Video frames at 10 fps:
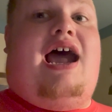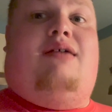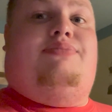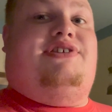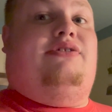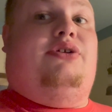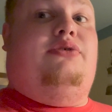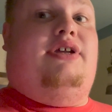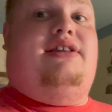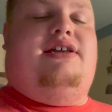
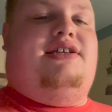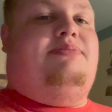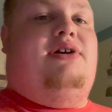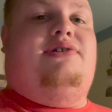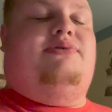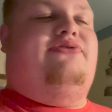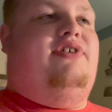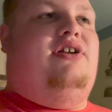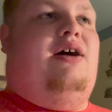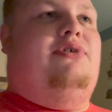Absolutely. The experience was
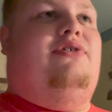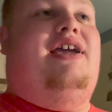phenomenal,